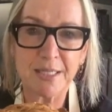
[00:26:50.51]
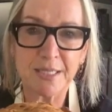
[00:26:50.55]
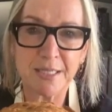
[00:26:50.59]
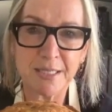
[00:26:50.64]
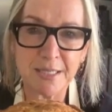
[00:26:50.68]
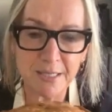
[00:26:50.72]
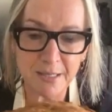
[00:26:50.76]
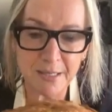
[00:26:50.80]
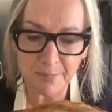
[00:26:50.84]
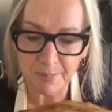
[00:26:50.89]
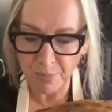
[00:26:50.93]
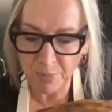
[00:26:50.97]

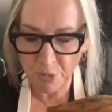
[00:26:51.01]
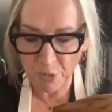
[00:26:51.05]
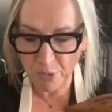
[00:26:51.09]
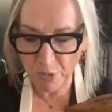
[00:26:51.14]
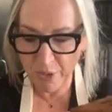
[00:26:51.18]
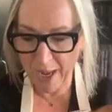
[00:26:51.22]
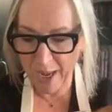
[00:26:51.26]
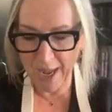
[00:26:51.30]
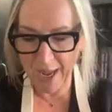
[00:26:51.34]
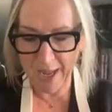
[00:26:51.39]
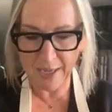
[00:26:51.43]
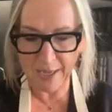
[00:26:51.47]
simple
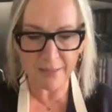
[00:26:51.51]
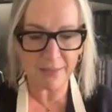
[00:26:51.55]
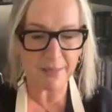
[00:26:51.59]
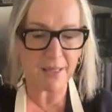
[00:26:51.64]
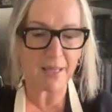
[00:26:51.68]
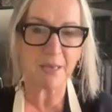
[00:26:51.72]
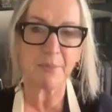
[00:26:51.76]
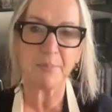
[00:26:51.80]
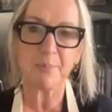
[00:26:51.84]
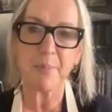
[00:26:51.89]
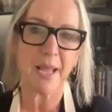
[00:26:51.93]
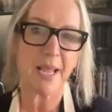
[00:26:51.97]
cake
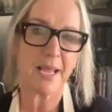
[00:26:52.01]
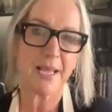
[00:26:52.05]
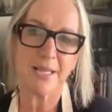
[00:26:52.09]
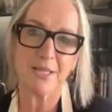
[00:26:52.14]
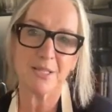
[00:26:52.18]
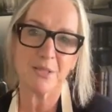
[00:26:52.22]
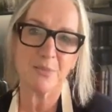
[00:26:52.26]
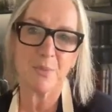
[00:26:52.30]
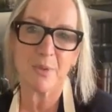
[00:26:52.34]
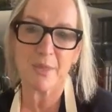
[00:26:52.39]
that pairs